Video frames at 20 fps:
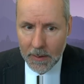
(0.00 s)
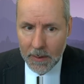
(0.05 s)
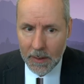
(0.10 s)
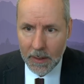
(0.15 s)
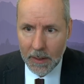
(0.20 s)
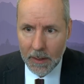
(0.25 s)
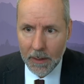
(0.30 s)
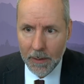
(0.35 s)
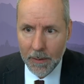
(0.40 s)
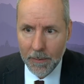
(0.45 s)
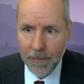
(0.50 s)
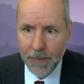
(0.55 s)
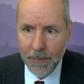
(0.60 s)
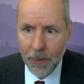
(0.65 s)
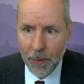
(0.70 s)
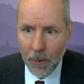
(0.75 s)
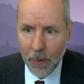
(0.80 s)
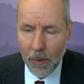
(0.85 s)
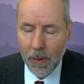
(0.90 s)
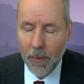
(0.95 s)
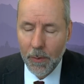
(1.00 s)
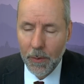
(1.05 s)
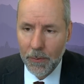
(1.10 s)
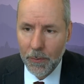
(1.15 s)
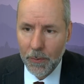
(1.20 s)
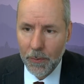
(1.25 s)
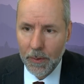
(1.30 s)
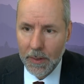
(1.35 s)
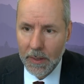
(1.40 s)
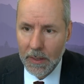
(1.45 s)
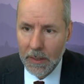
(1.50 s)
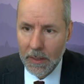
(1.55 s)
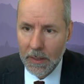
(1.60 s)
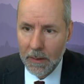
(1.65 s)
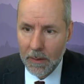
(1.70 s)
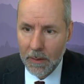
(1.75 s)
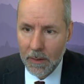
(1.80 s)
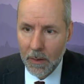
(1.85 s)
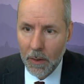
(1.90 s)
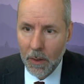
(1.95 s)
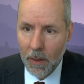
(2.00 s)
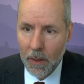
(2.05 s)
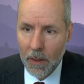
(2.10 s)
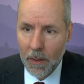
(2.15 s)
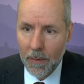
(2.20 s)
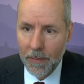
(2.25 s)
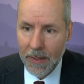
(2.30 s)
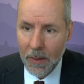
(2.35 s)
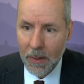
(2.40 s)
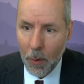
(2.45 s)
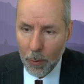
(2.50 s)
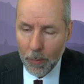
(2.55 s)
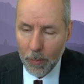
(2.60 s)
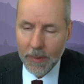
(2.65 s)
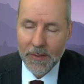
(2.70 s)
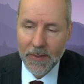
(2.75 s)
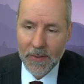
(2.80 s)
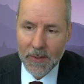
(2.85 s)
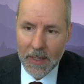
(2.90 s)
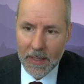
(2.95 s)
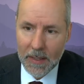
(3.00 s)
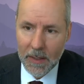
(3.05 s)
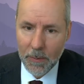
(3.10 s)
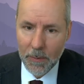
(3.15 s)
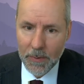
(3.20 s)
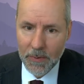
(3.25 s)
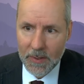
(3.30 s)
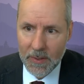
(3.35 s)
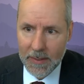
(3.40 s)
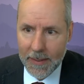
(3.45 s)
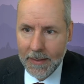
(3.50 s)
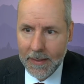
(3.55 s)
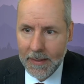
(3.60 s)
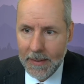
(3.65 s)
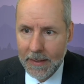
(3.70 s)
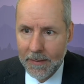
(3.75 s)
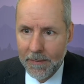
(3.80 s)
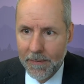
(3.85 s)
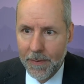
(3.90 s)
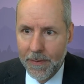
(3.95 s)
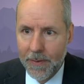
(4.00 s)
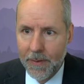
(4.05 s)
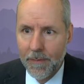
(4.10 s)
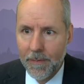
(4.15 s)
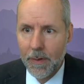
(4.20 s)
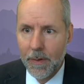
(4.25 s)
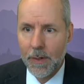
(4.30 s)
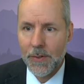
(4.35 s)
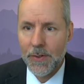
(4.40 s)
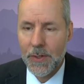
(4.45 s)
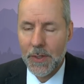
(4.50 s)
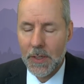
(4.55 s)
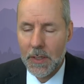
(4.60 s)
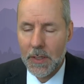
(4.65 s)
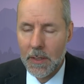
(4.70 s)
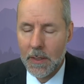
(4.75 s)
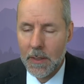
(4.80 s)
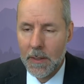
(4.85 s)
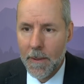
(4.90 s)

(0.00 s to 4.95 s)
New York was really the only state that was selected for the first